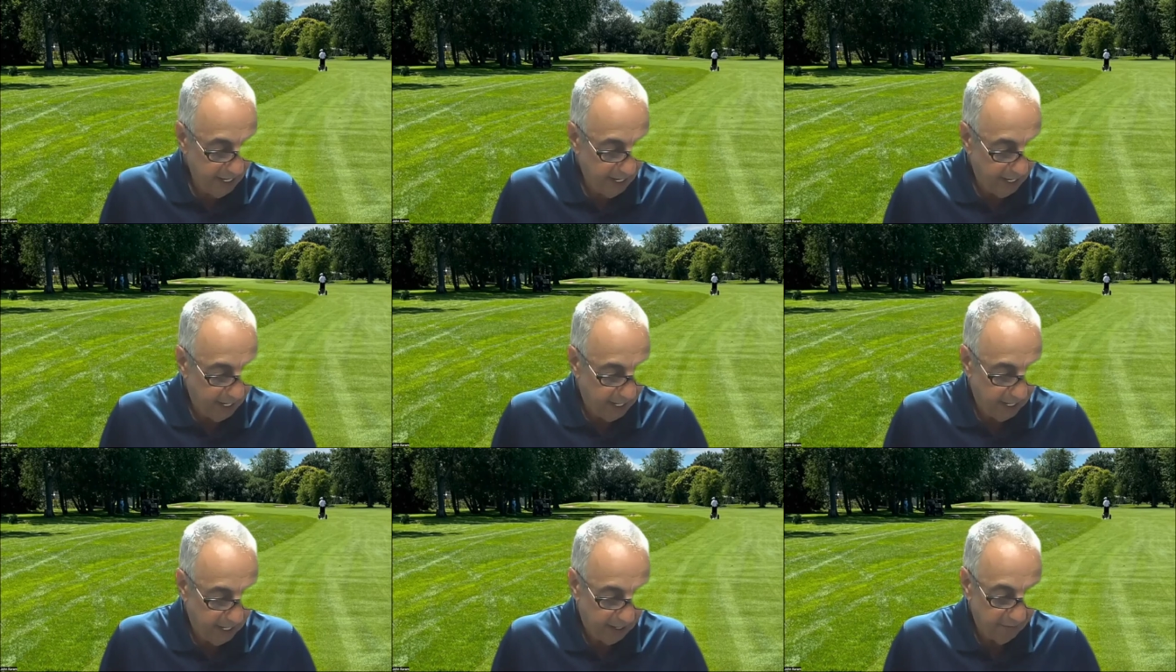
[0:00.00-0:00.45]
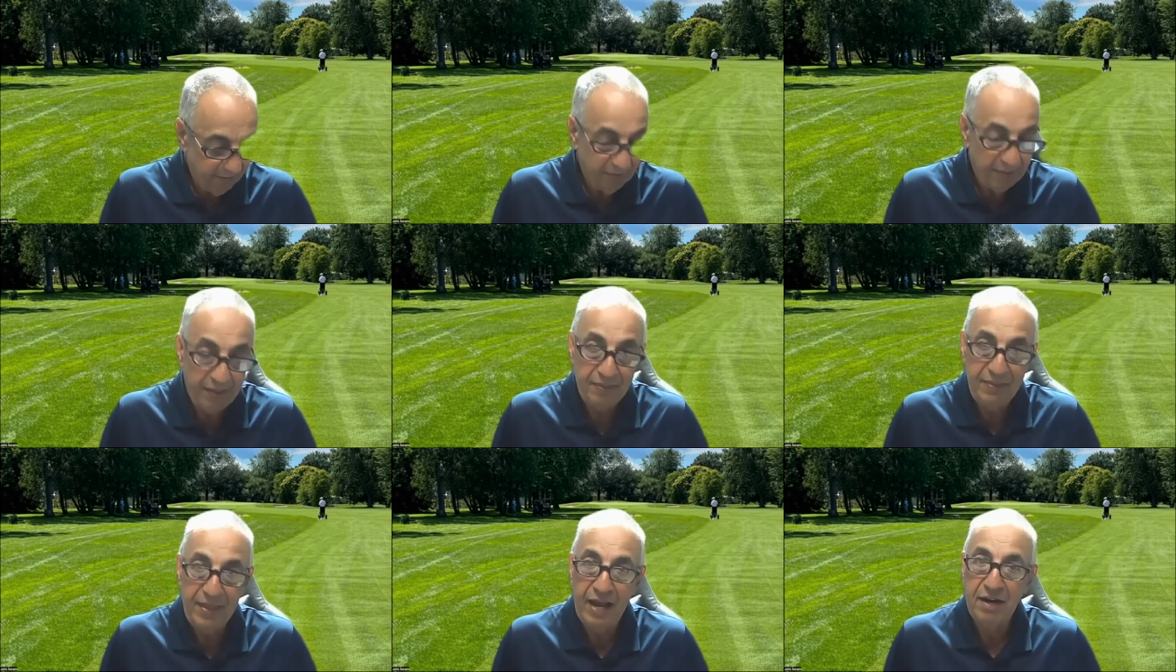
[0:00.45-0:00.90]
Uh,
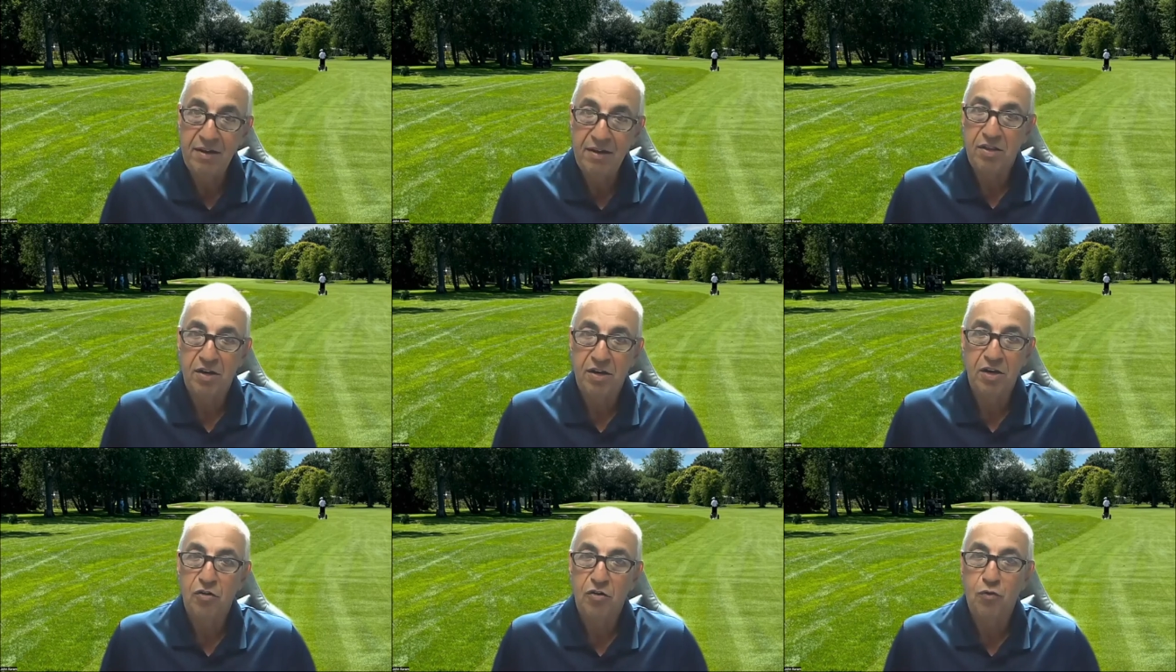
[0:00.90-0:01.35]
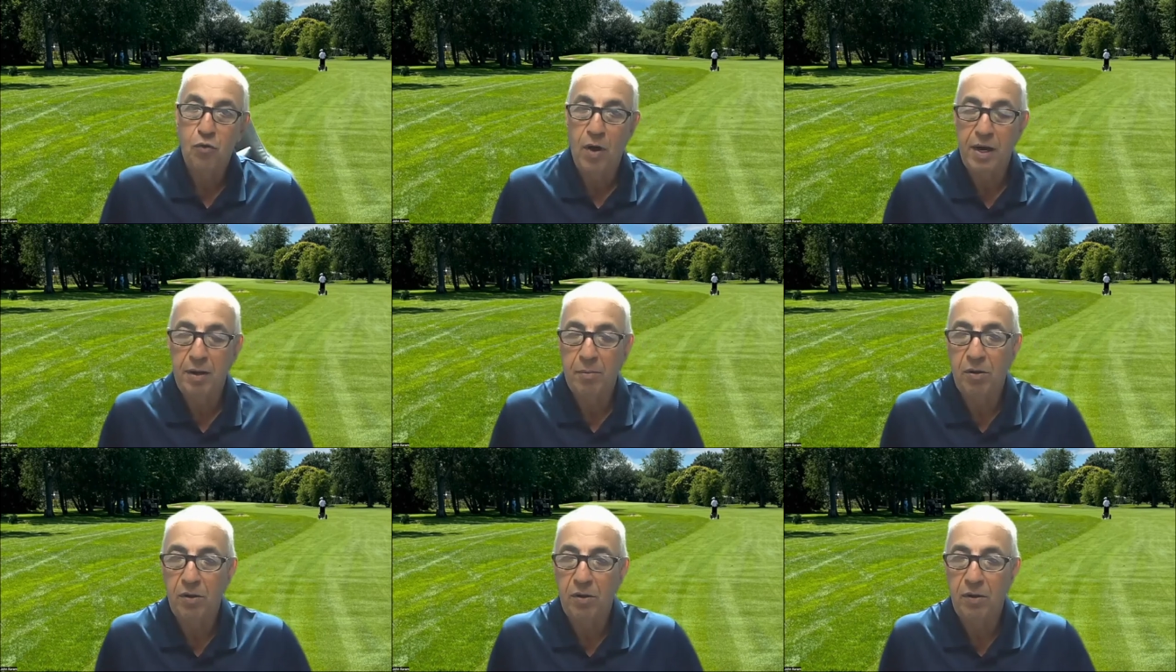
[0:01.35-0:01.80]
that's an
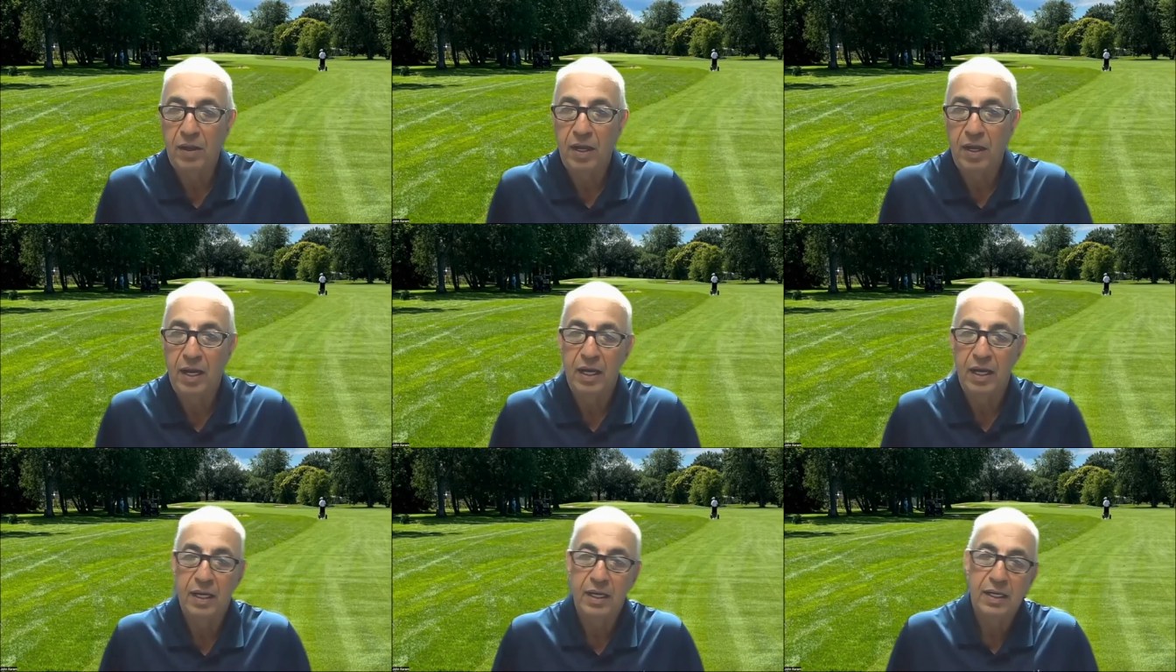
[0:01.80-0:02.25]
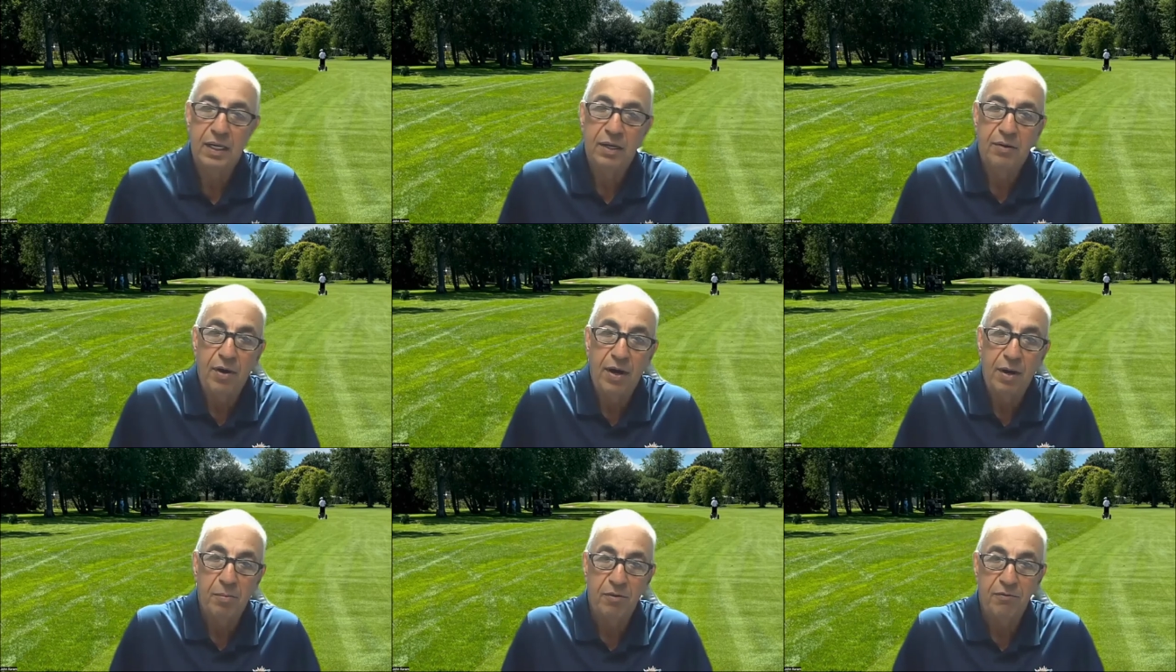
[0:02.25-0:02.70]
incredible, uh,
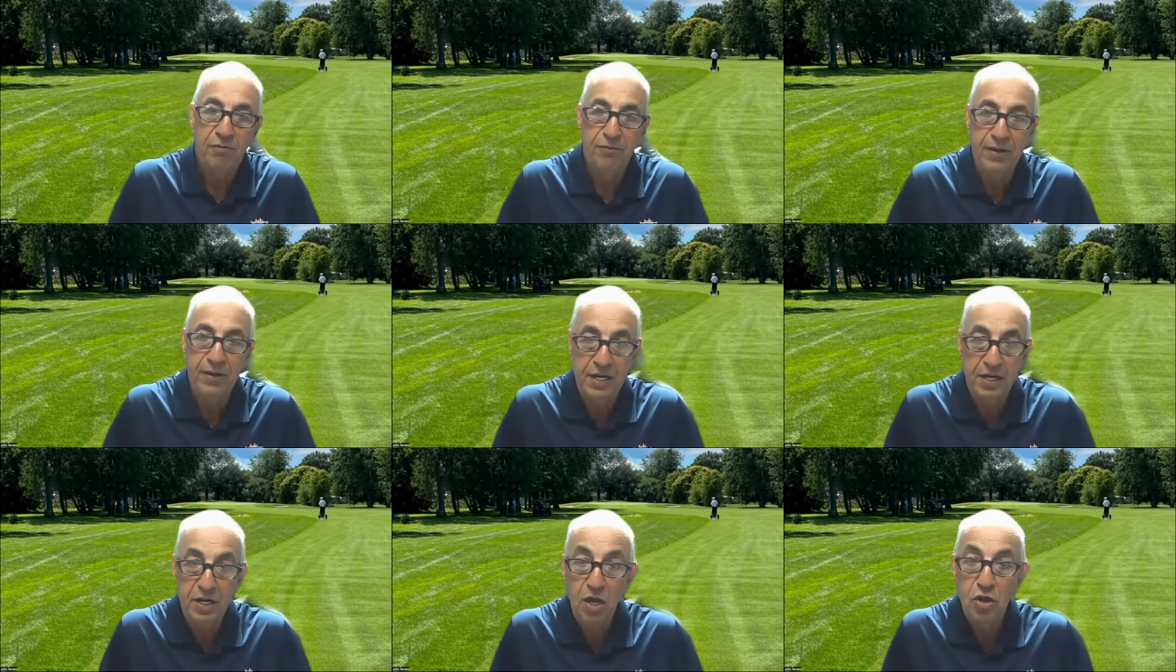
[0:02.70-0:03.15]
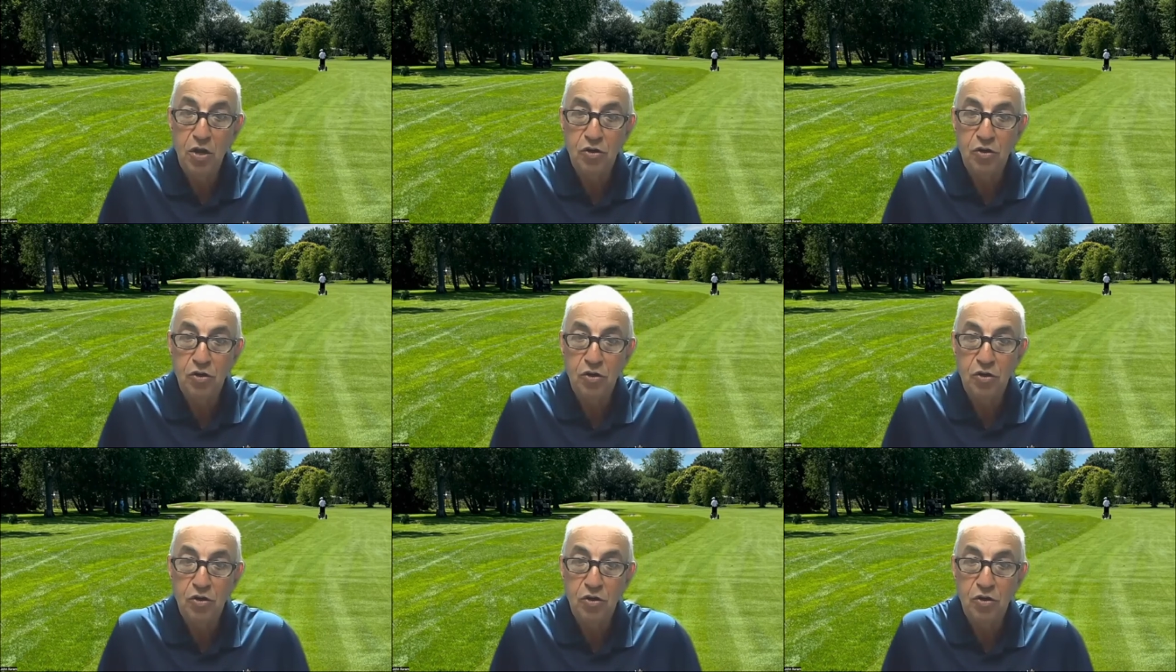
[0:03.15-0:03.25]
incredible feat.